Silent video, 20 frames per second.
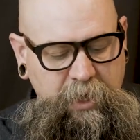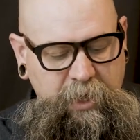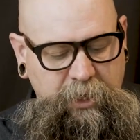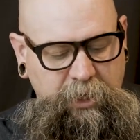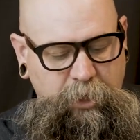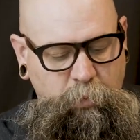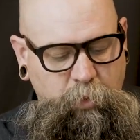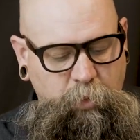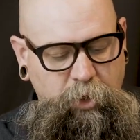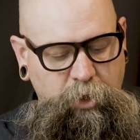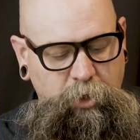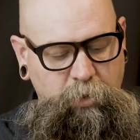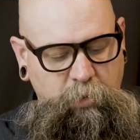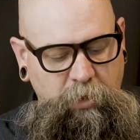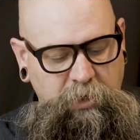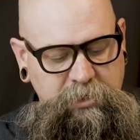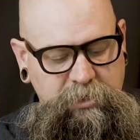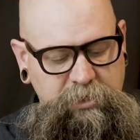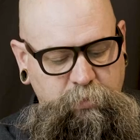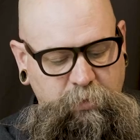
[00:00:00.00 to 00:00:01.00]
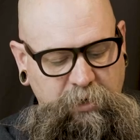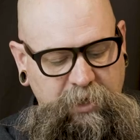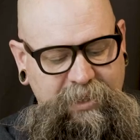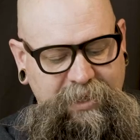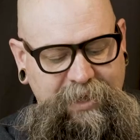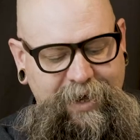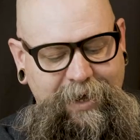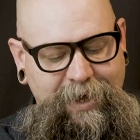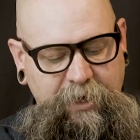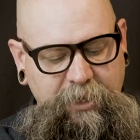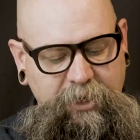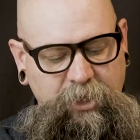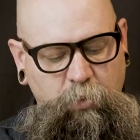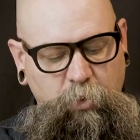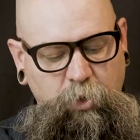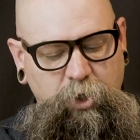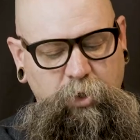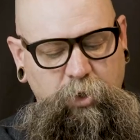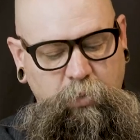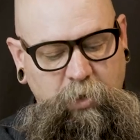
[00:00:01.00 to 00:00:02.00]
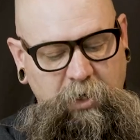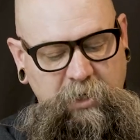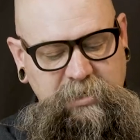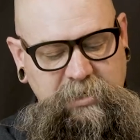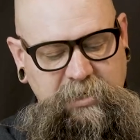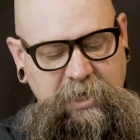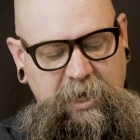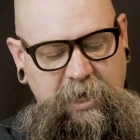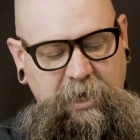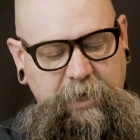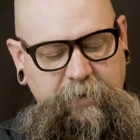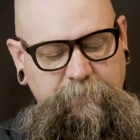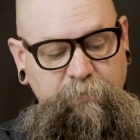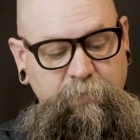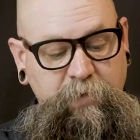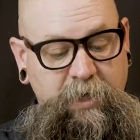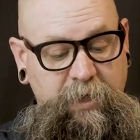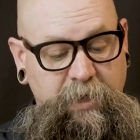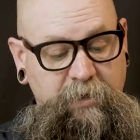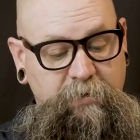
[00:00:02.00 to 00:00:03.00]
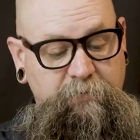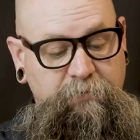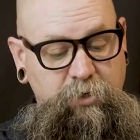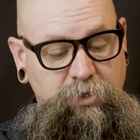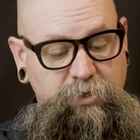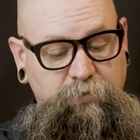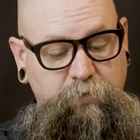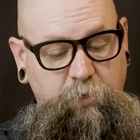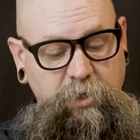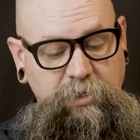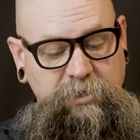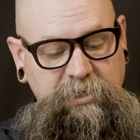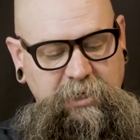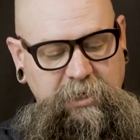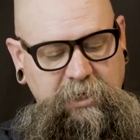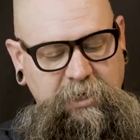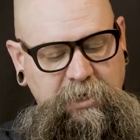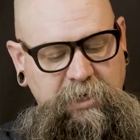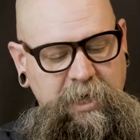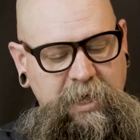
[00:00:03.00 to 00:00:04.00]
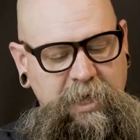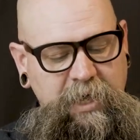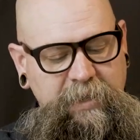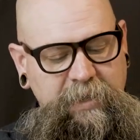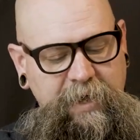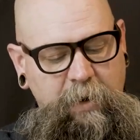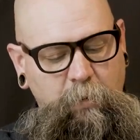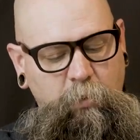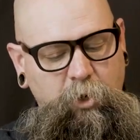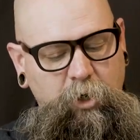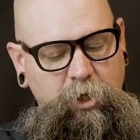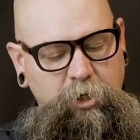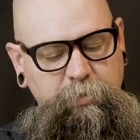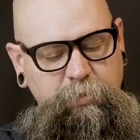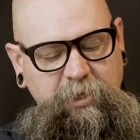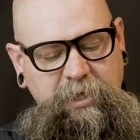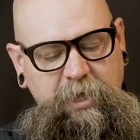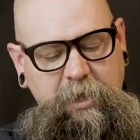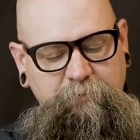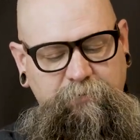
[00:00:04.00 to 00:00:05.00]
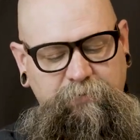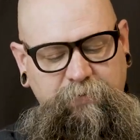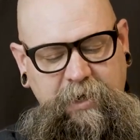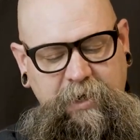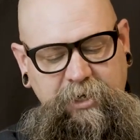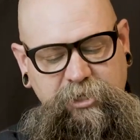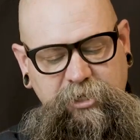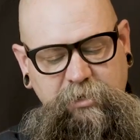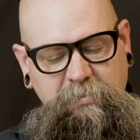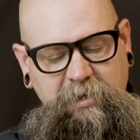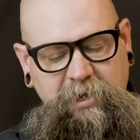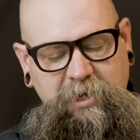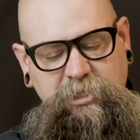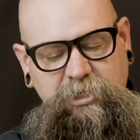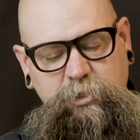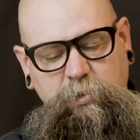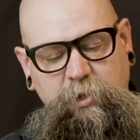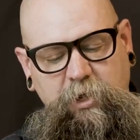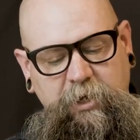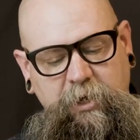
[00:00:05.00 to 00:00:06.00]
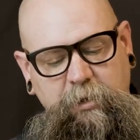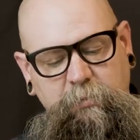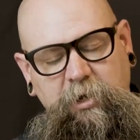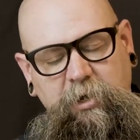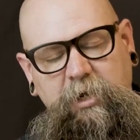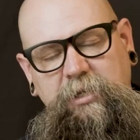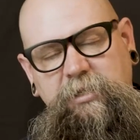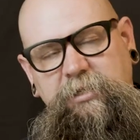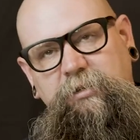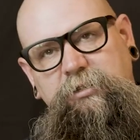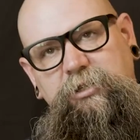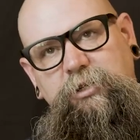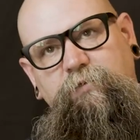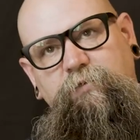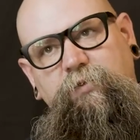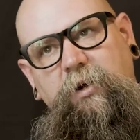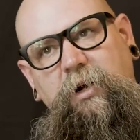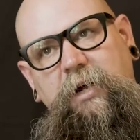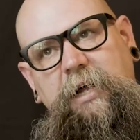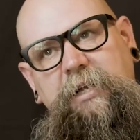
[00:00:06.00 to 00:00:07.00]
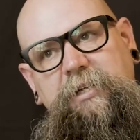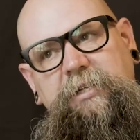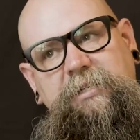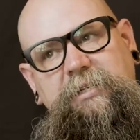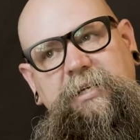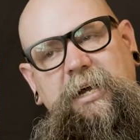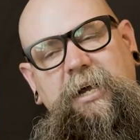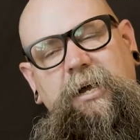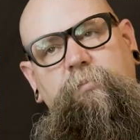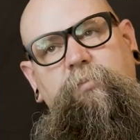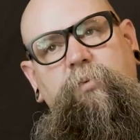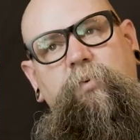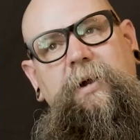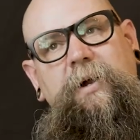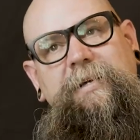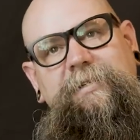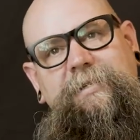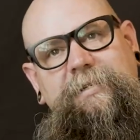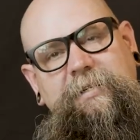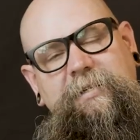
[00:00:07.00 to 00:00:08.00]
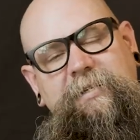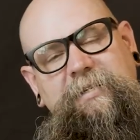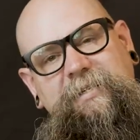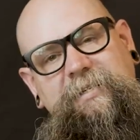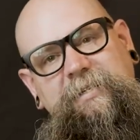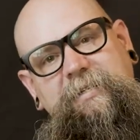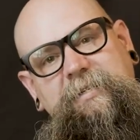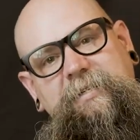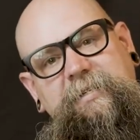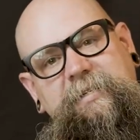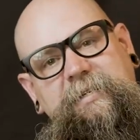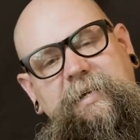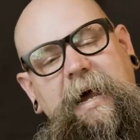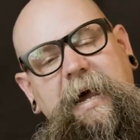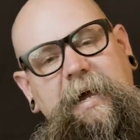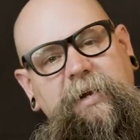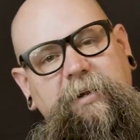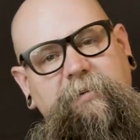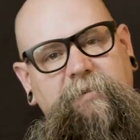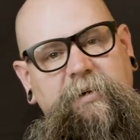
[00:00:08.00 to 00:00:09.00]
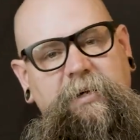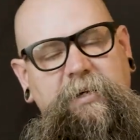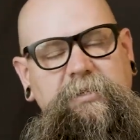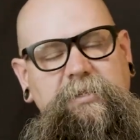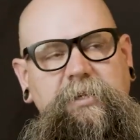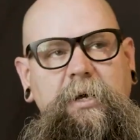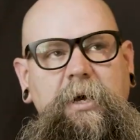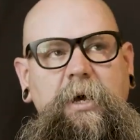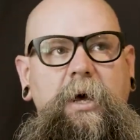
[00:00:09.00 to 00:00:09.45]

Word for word: and the Word was with God, and the Word was God. And then verse 14, that Word became flesh and made its dwelling among us. And so for God to take up residence inside of us,